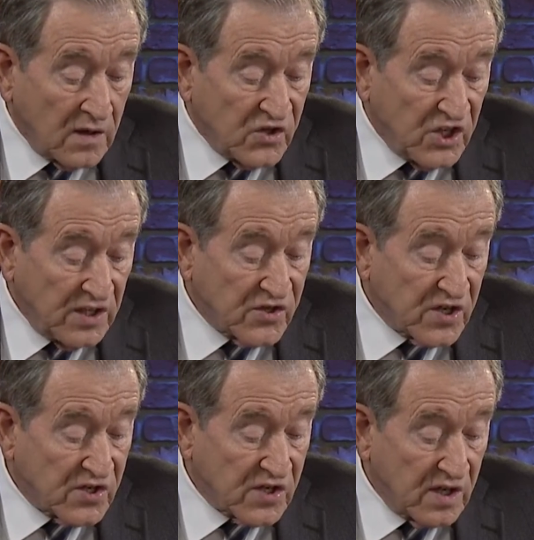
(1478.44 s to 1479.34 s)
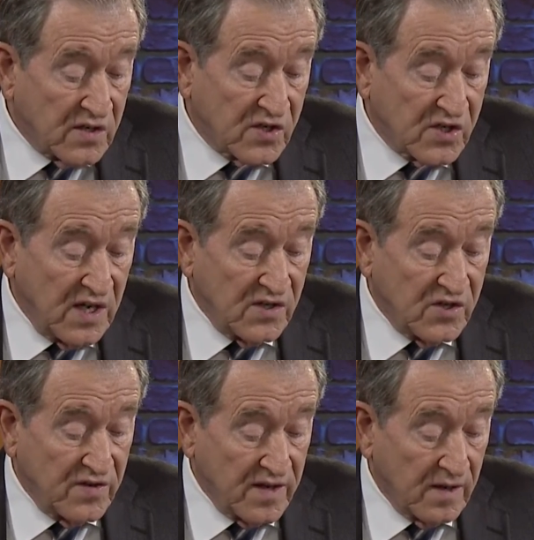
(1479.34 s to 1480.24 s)
Jesus said
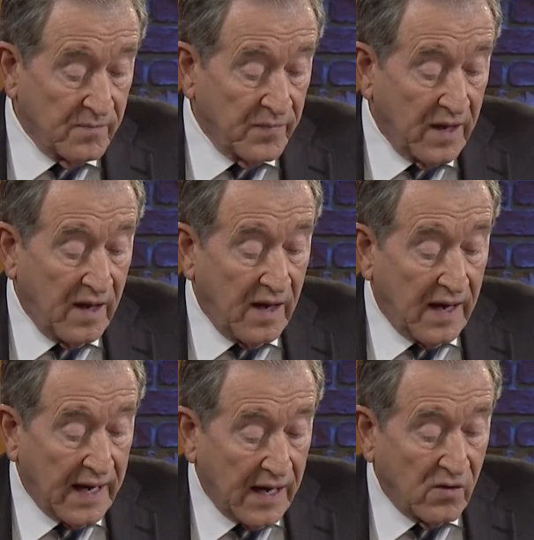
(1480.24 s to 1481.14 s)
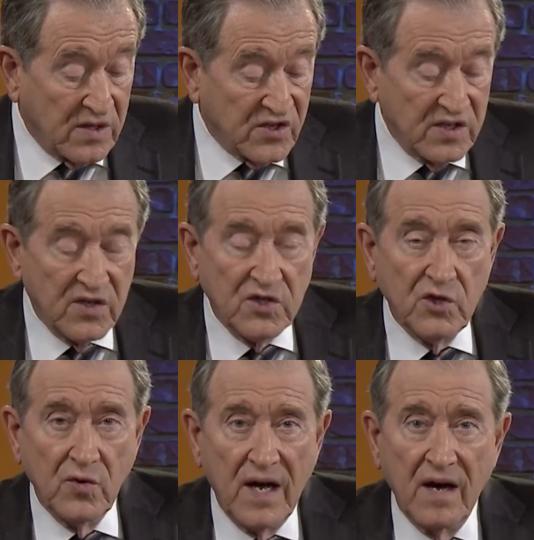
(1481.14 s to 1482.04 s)
to them, How is it that
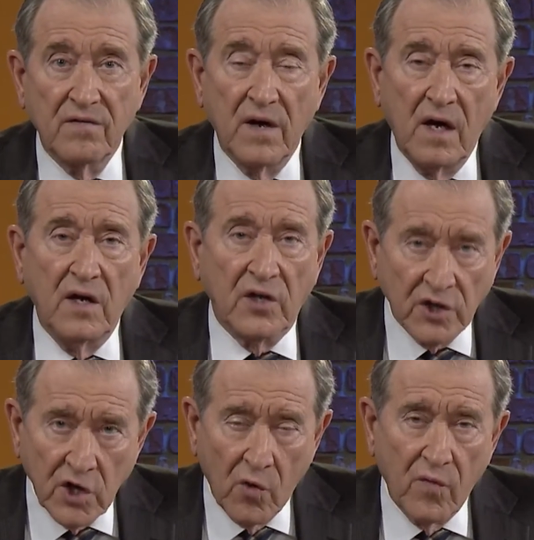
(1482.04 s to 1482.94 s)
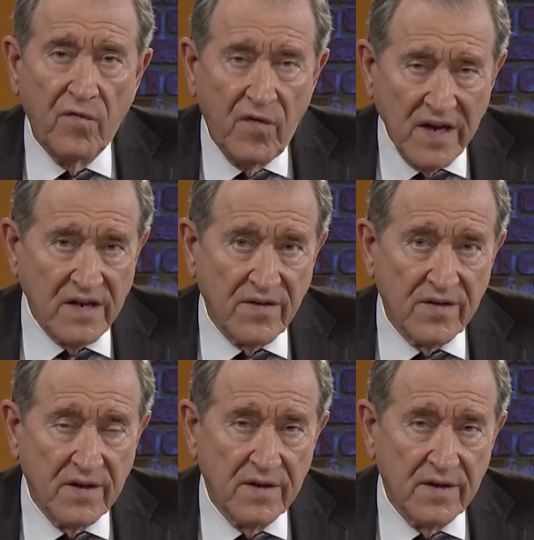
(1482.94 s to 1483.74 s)
you have no faith?